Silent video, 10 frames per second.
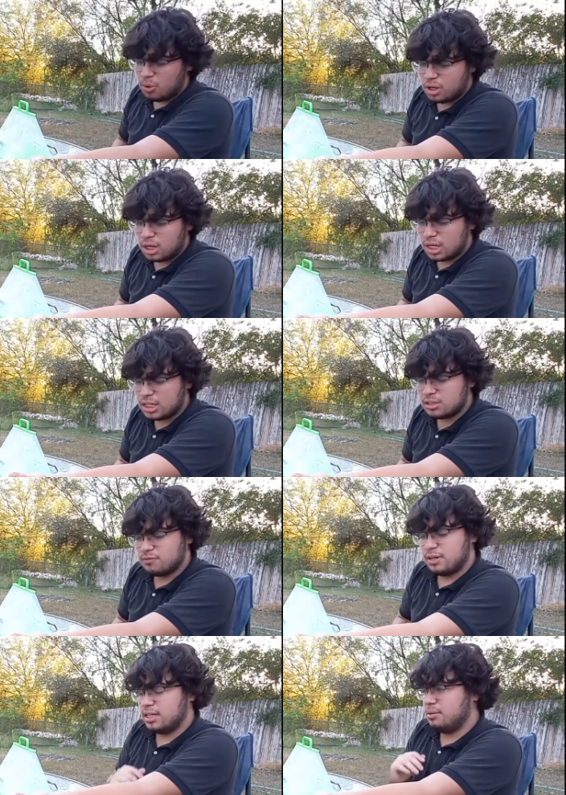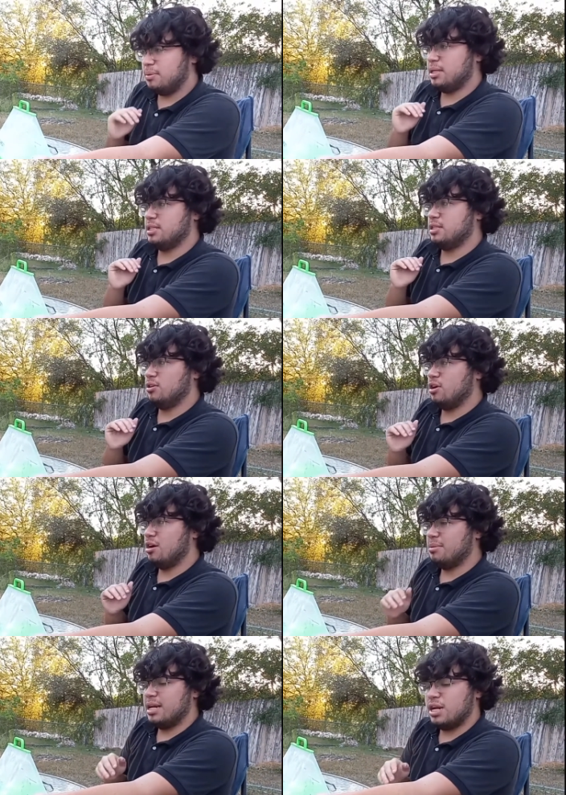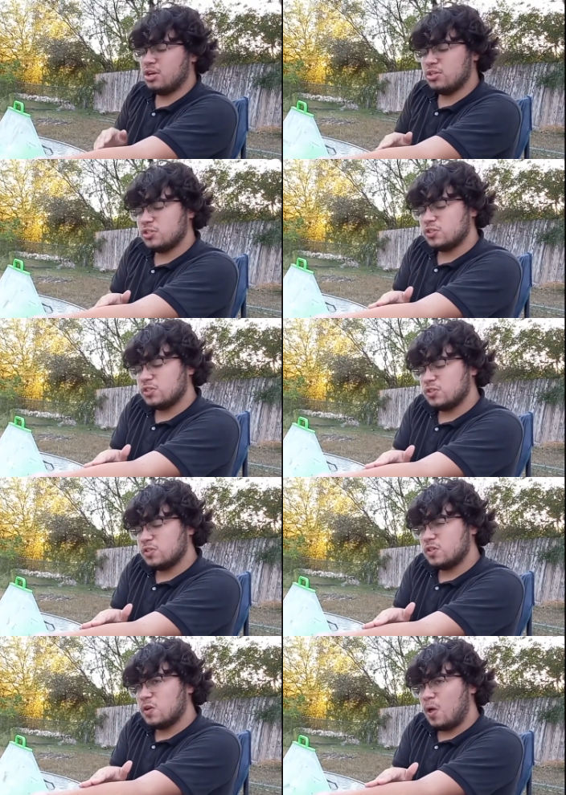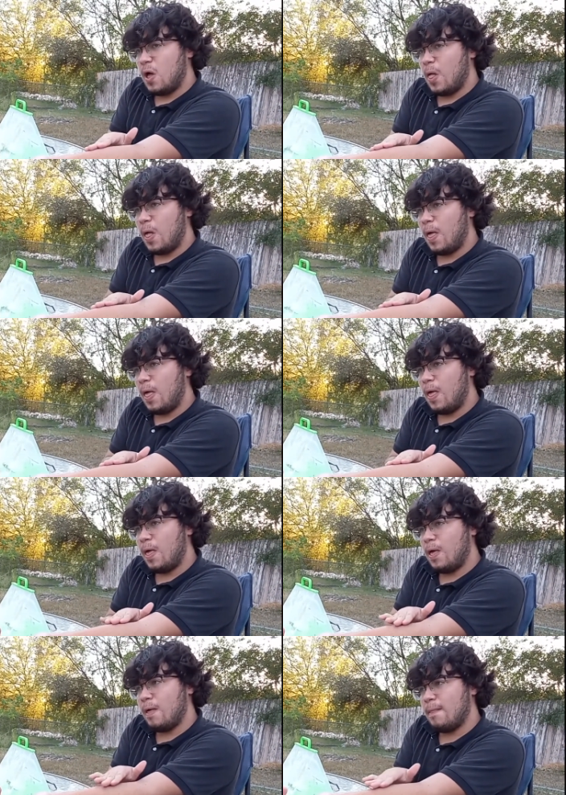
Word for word: We're lucky to find it because they're common here. Uh,